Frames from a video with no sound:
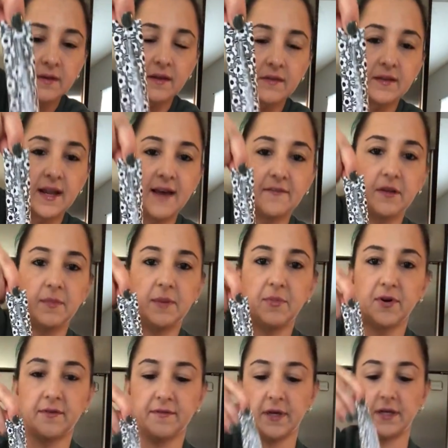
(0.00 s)
Doesn't have to be
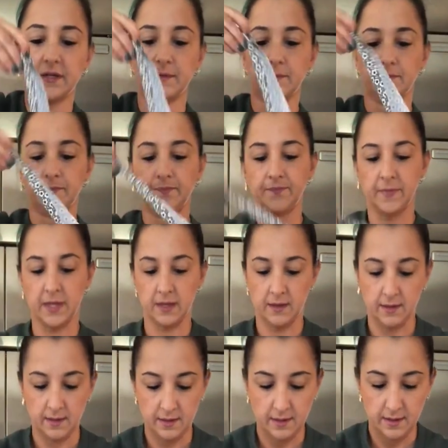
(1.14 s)
perfect.
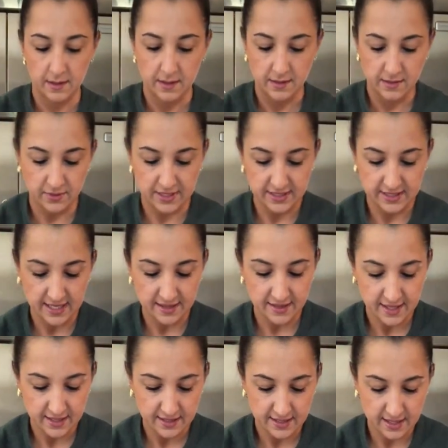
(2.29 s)
So I set
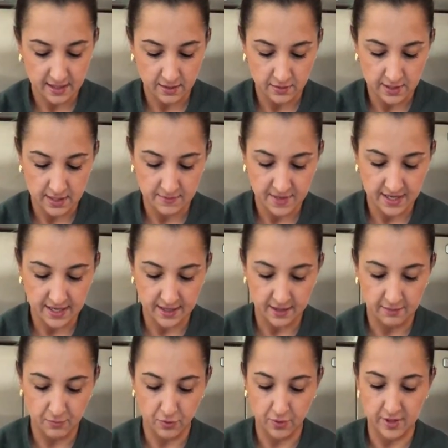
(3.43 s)
that down on my
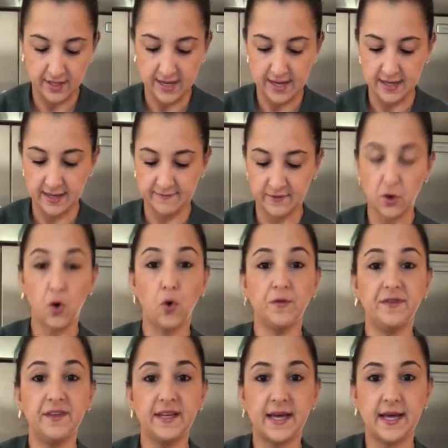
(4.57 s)
ironing board. I kind of have to
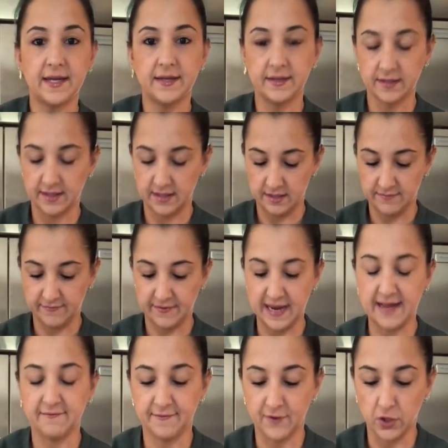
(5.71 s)
hold the end
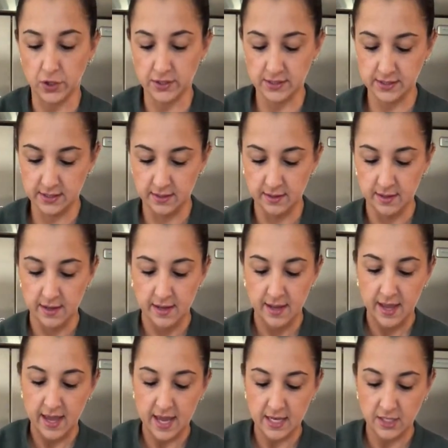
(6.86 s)
at first,
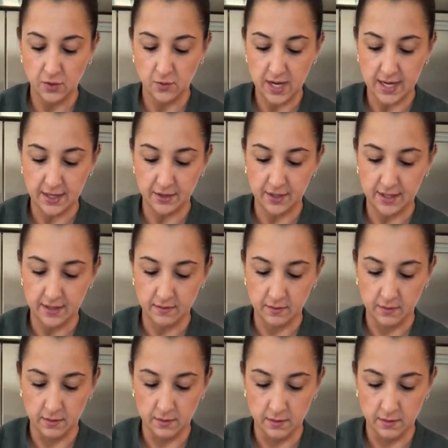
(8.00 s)
and you iron it.